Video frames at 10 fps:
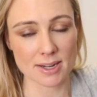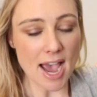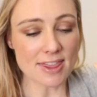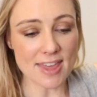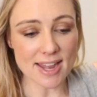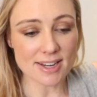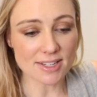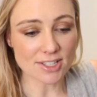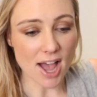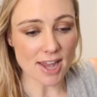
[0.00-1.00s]
I then
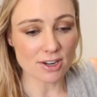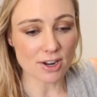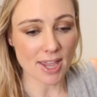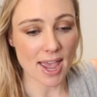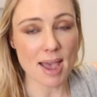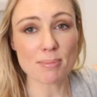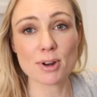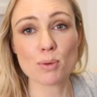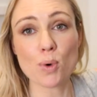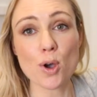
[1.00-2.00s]
decided, okay, I'm
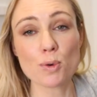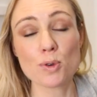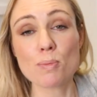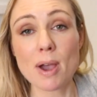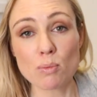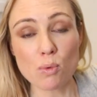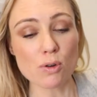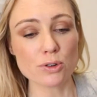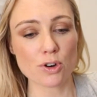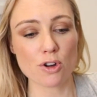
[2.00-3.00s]
gonna work with my
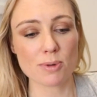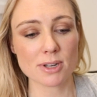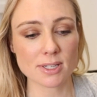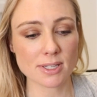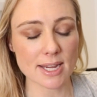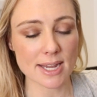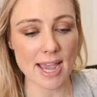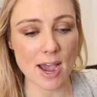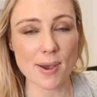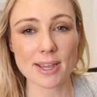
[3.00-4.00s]
wardrobe and see
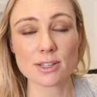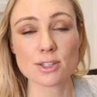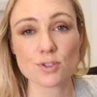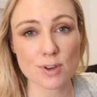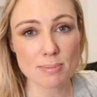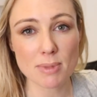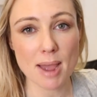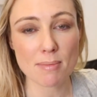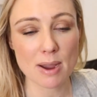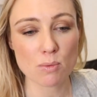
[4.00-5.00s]
how I can
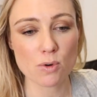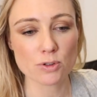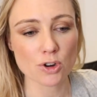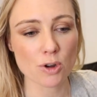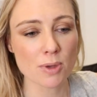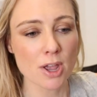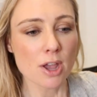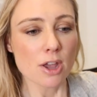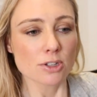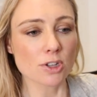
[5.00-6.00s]
streamline my wardrobe
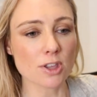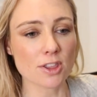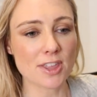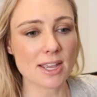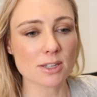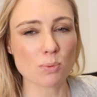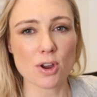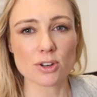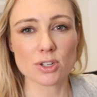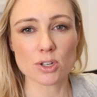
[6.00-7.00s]
so that things
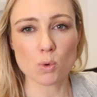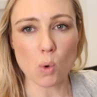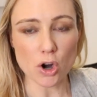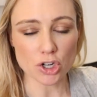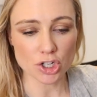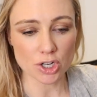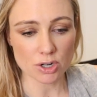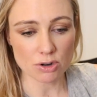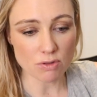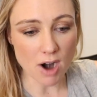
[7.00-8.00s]
weren't squashed
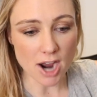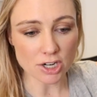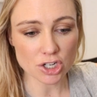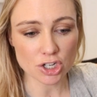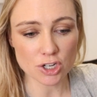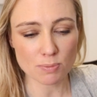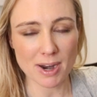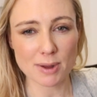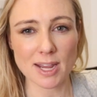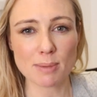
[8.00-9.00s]
and crushed,
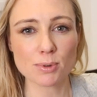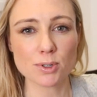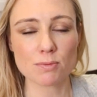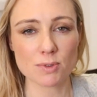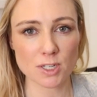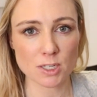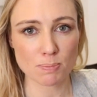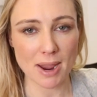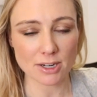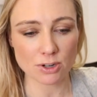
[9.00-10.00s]
but I was able to
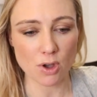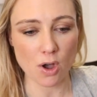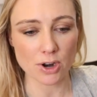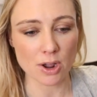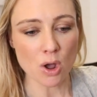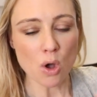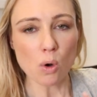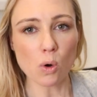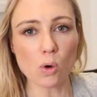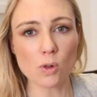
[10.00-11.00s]
respect and honor
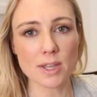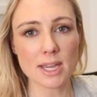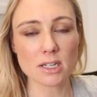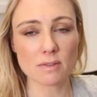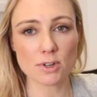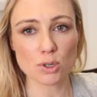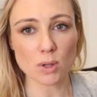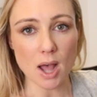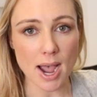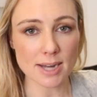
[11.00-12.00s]
all the
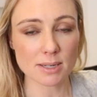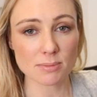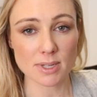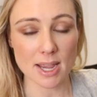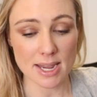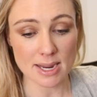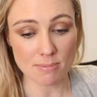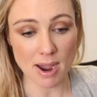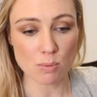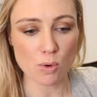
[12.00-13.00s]
individual items in
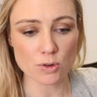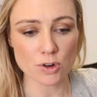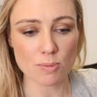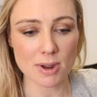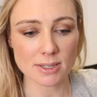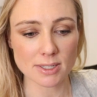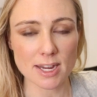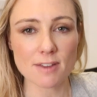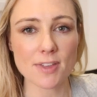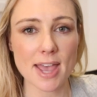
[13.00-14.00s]
my wardrobe and
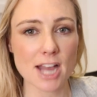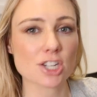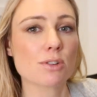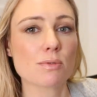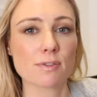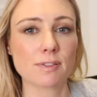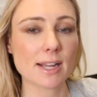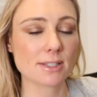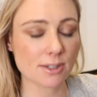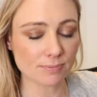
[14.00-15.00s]
see if they actually
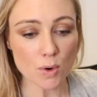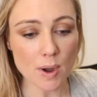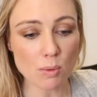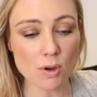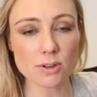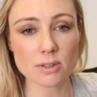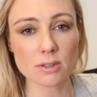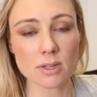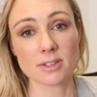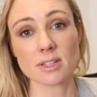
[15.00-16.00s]
reflected who I
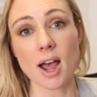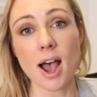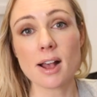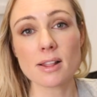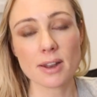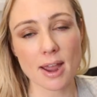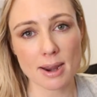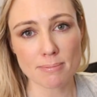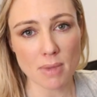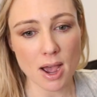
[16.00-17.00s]
was, the style that I
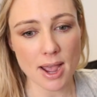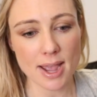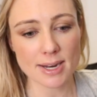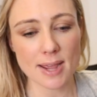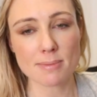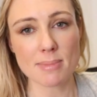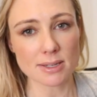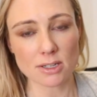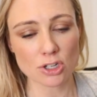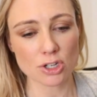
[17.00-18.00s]
admired, and the
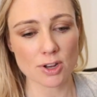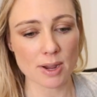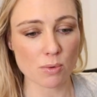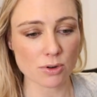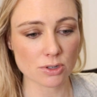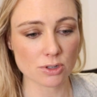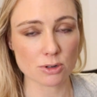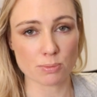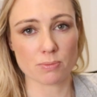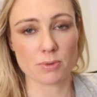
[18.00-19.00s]
message that I wanted
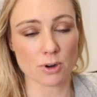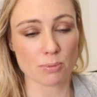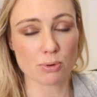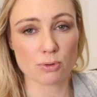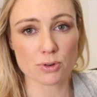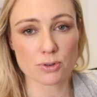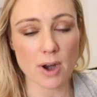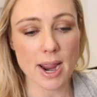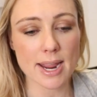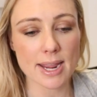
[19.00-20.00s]
to, you know,
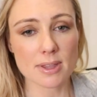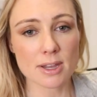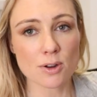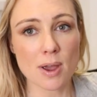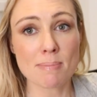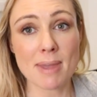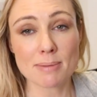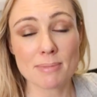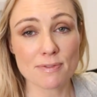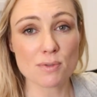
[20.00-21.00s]
portray, you know, and
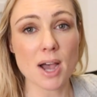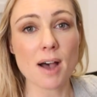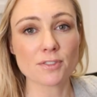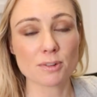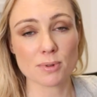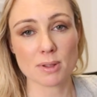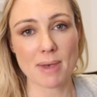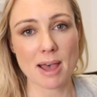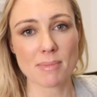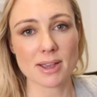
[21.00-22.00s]
made me feel comfortable
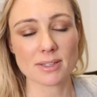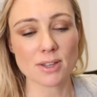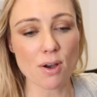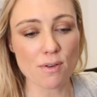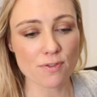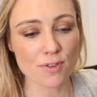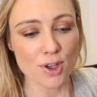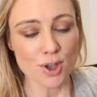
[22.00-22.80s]
about myself.